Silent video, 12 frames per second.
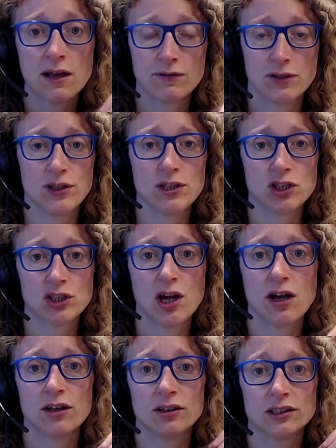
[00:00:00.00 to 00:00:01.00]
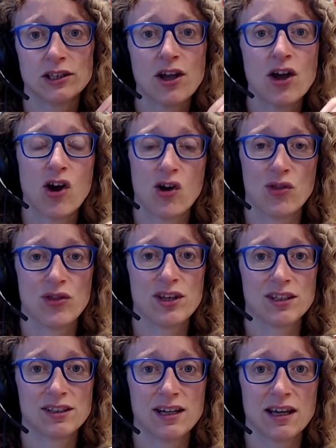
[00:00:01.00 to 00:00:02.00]
for this child on
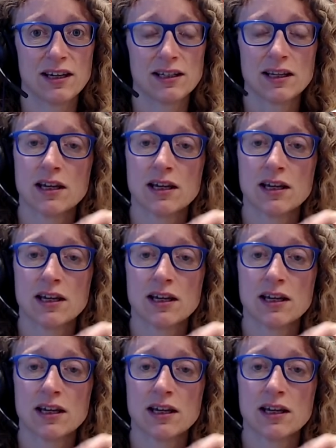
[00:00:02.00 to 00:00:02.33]
this day.